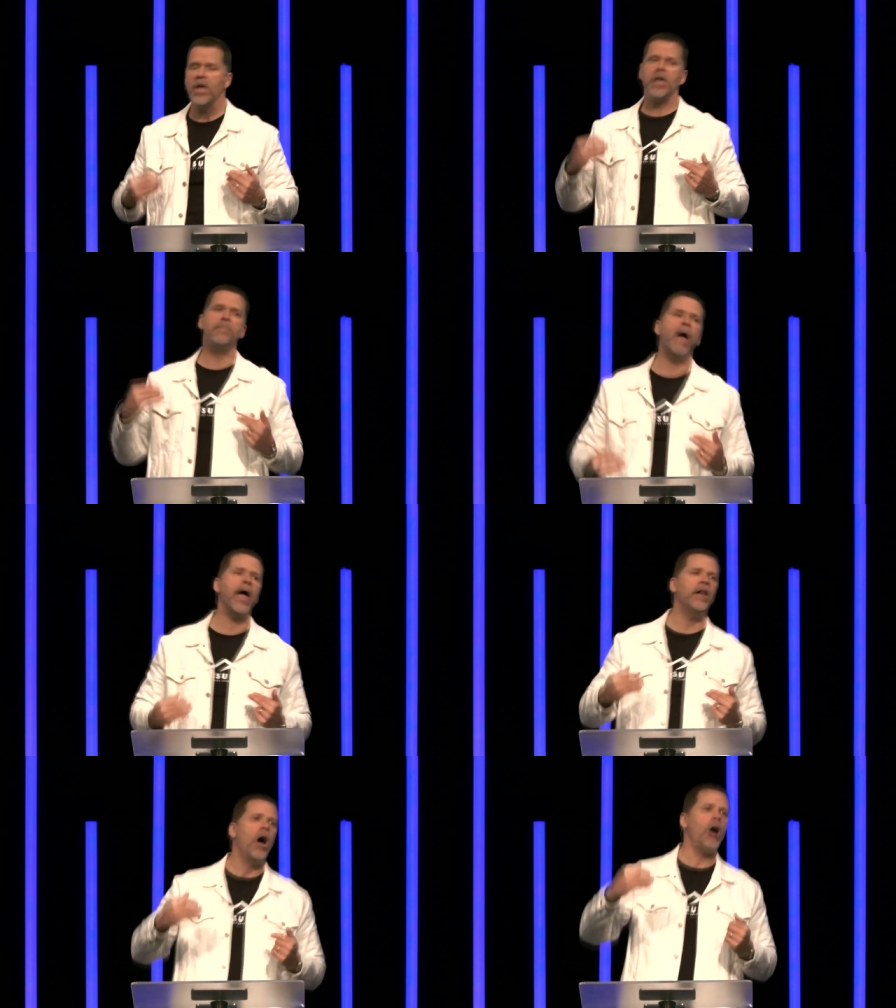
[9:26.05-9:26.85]
He
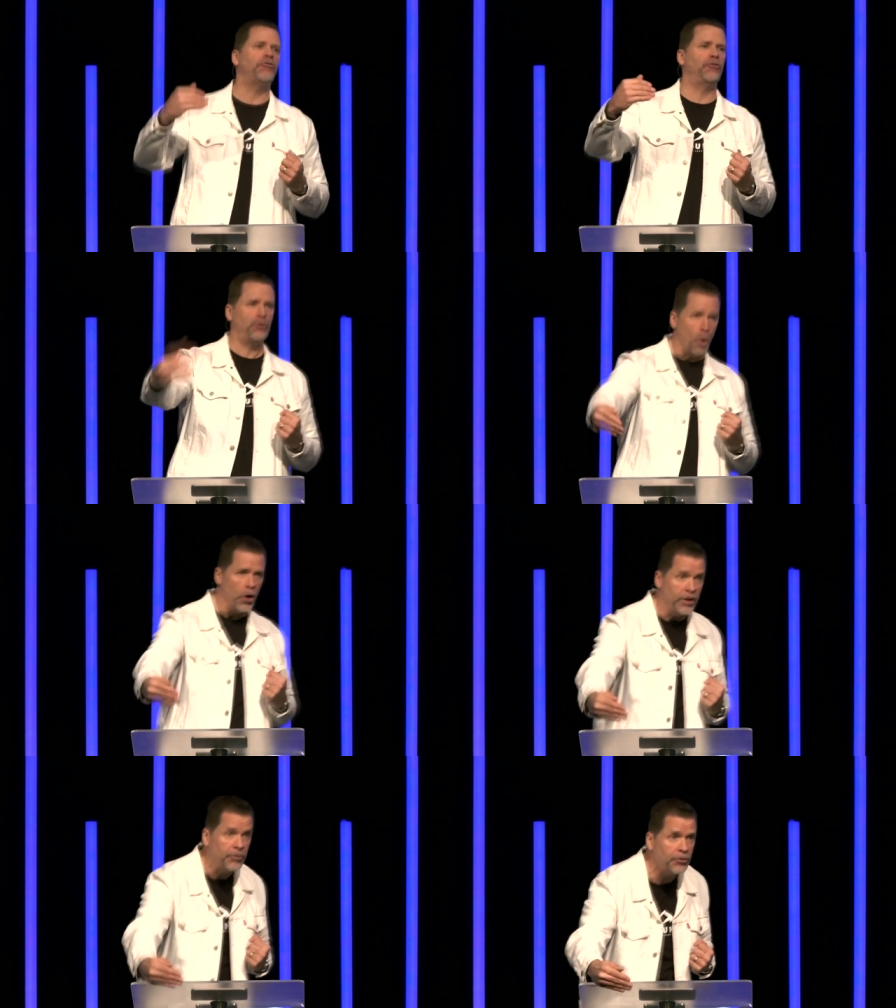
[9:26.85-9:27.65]
made a
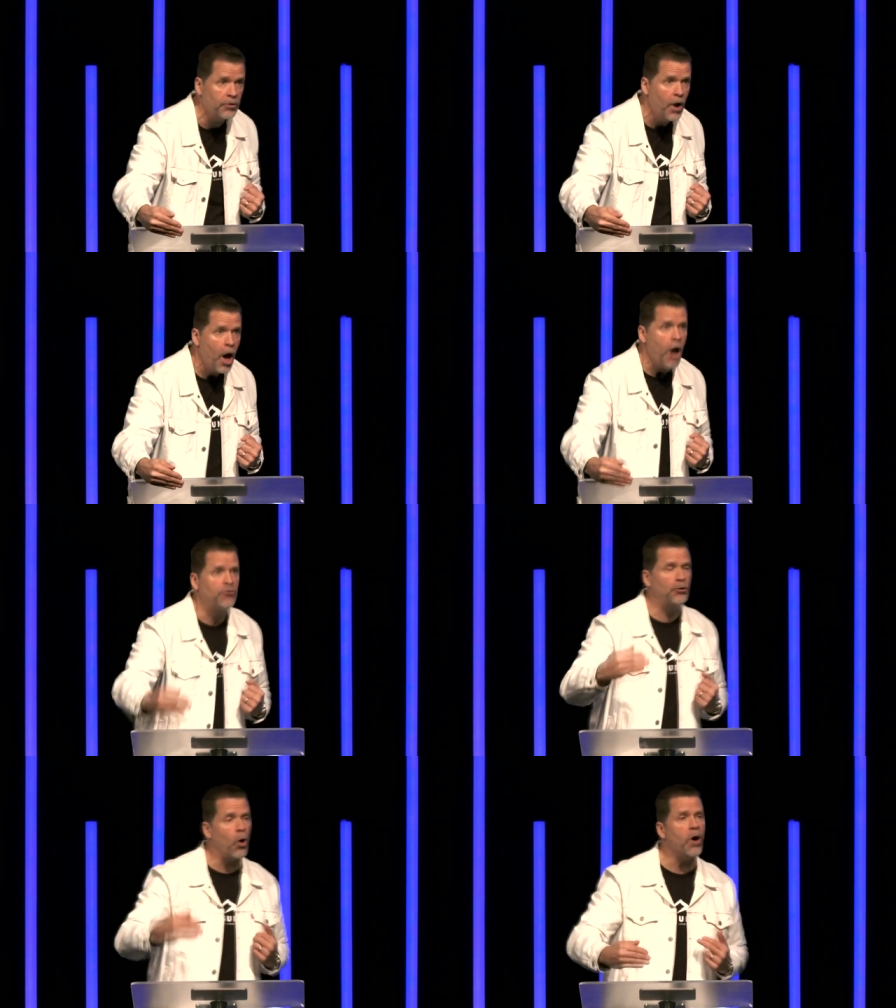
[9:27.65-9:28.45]
choice a
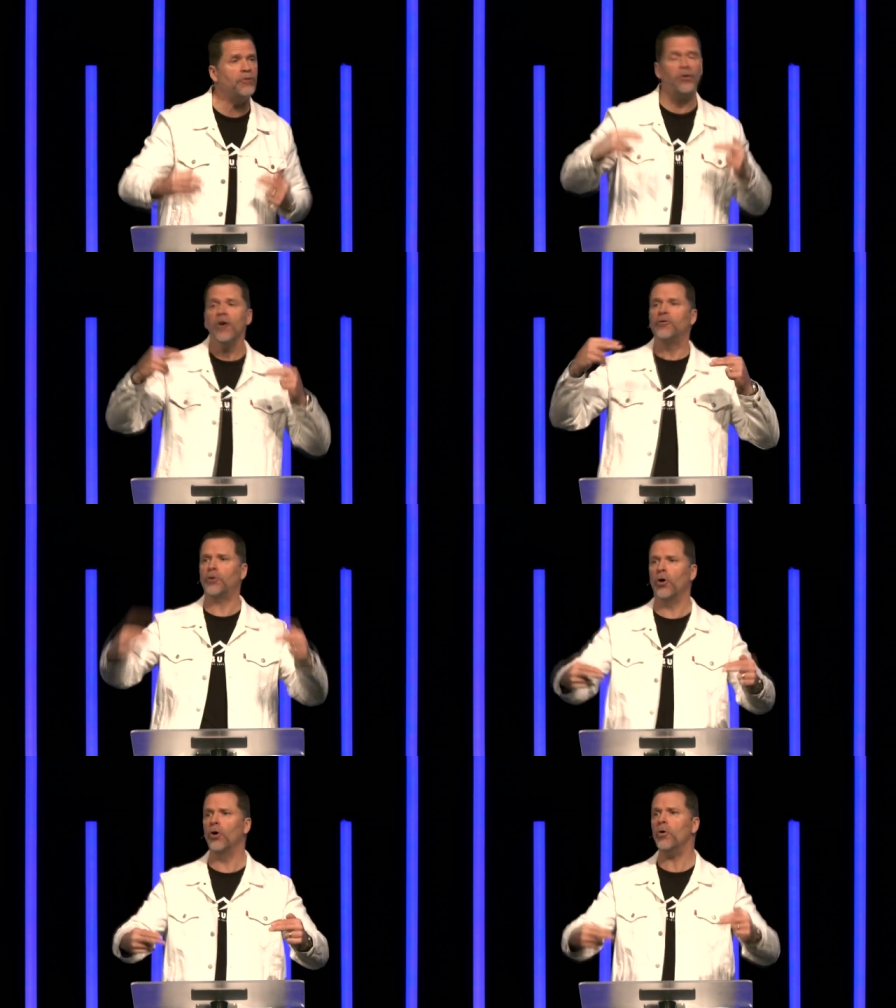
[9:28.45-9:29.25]
choice
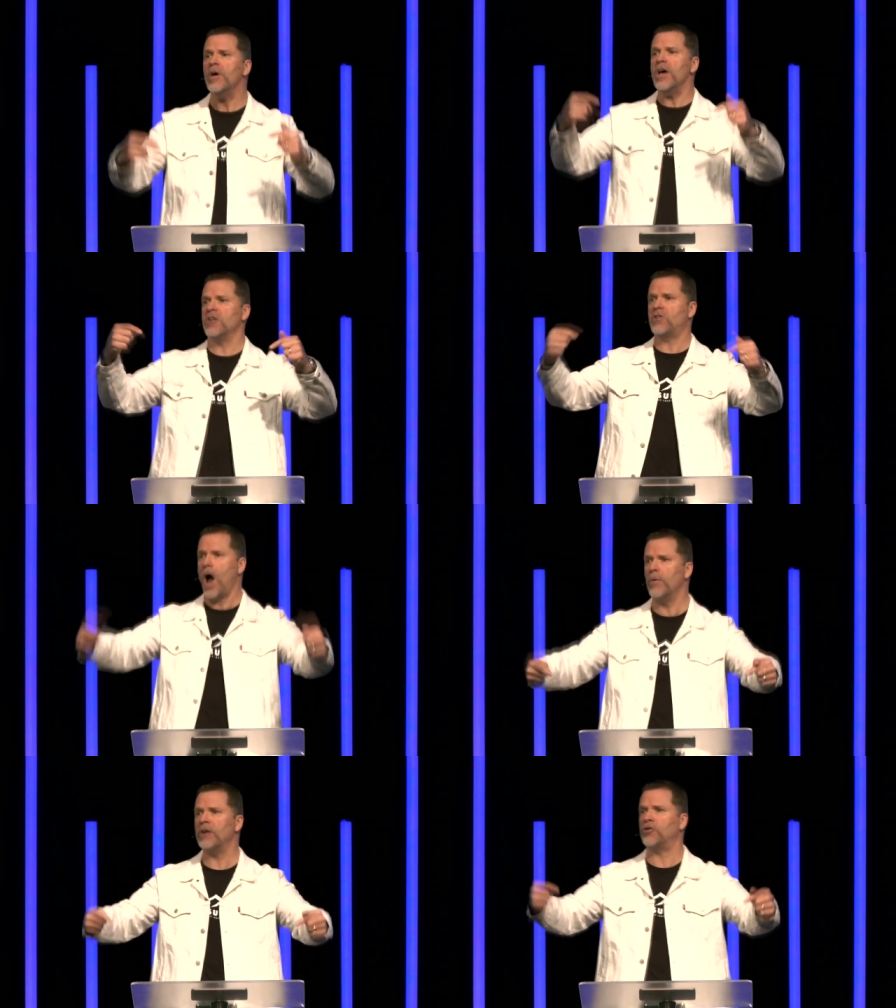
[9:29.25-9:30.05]
to
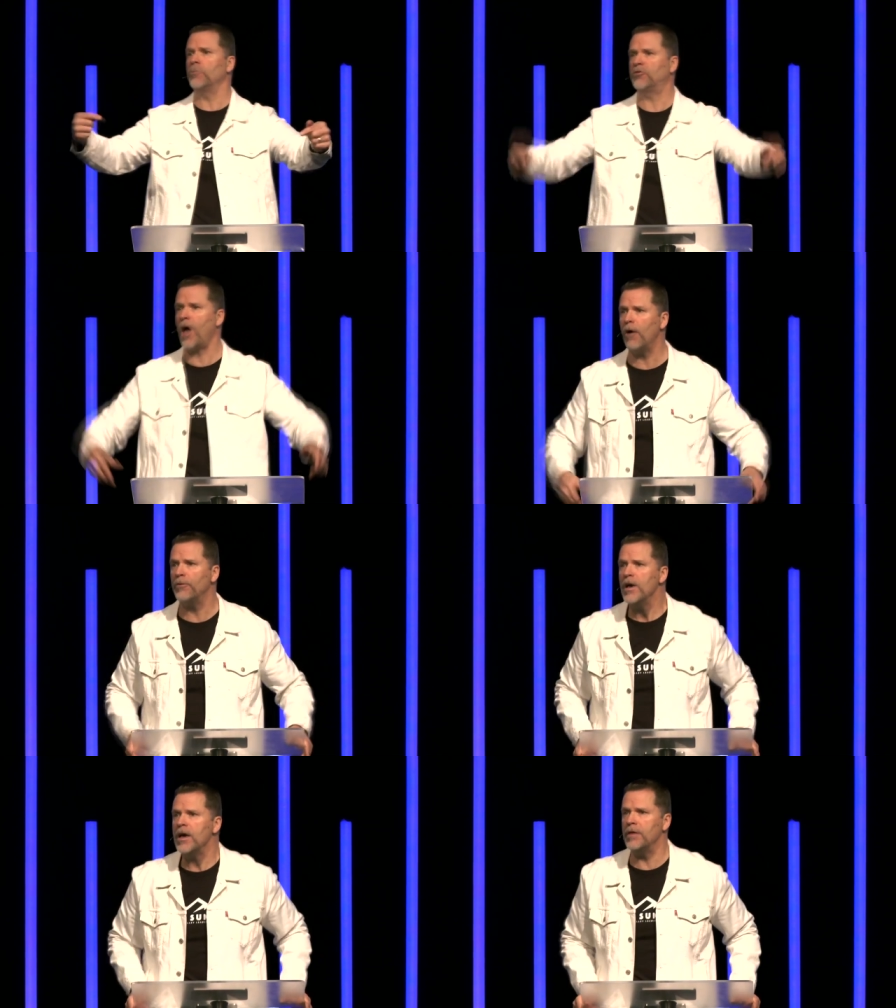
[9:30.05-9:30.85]
encourage
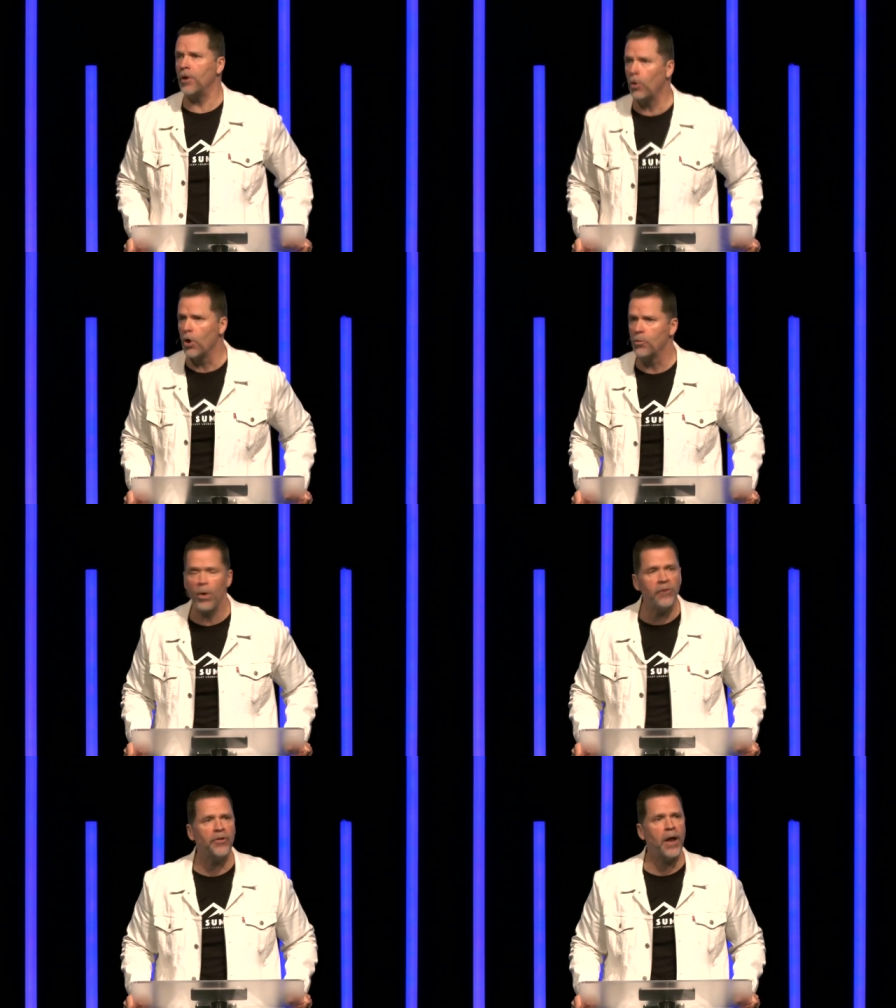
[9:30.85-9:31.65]
himself in the Lord.
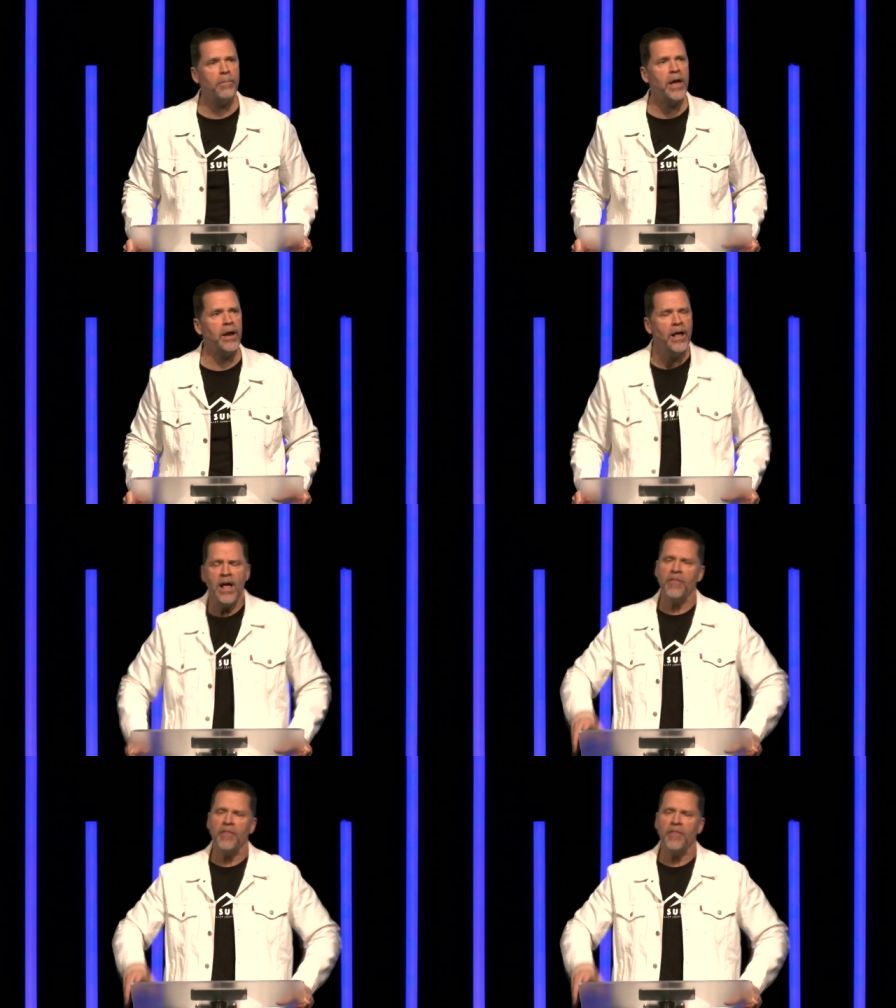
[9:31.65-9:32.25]
What does that mean?